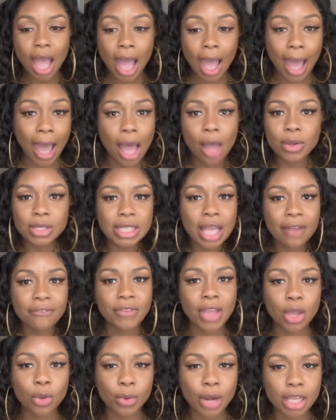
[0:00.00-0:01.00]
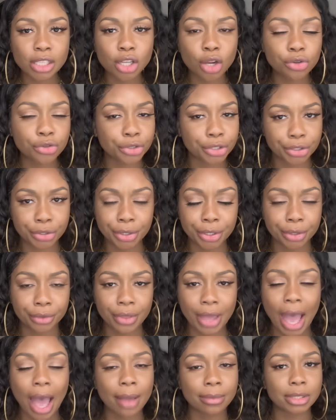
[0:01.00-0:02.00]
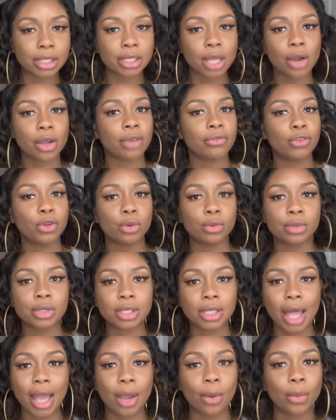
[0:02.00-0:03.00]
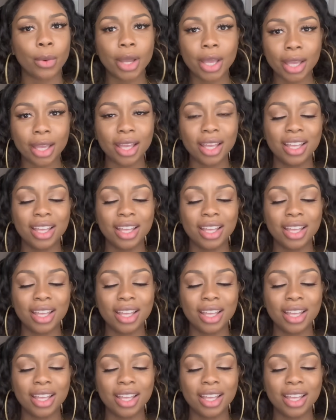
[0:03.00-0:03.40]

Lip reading: How was that fake when I told you the truth? I'm so confused. Like, what?